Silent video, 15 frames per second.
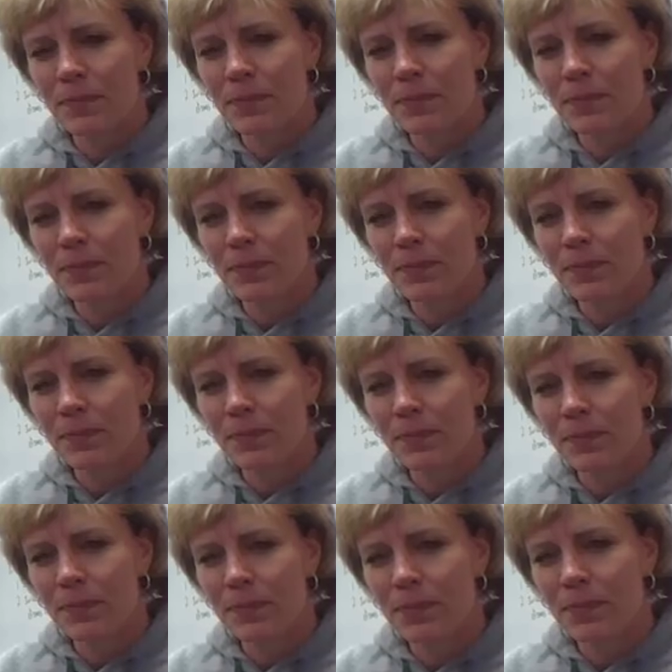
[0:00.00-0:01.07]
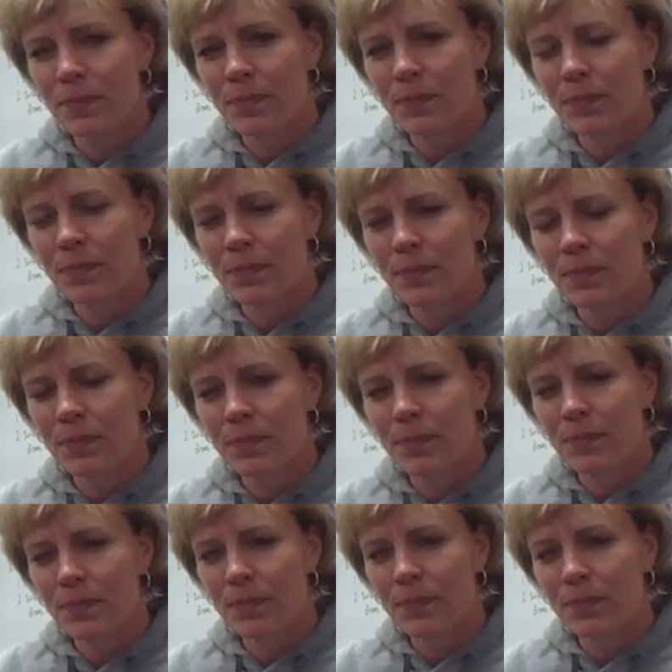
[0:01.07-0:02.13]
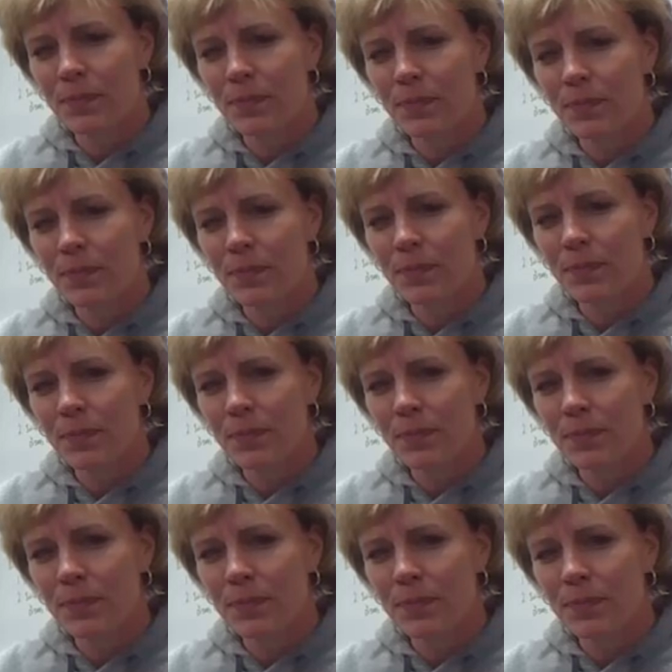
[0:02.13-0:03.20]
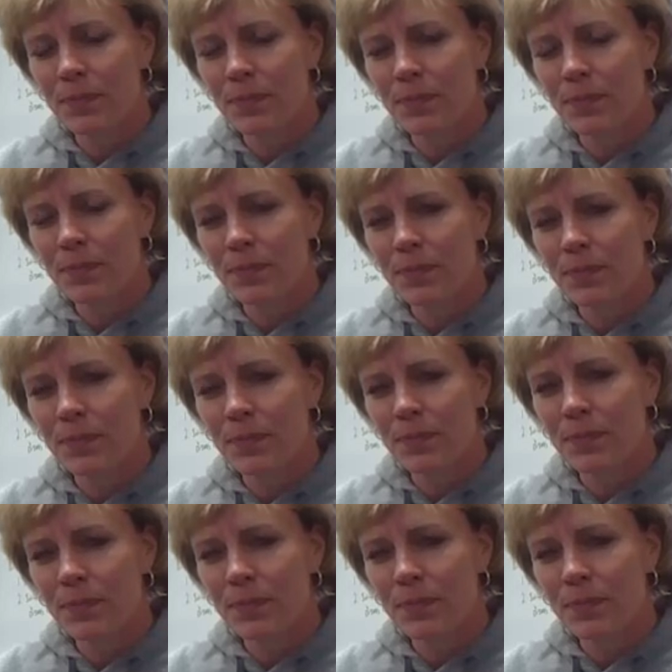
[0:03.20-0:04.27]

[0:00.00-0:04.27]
This person isn't speaking.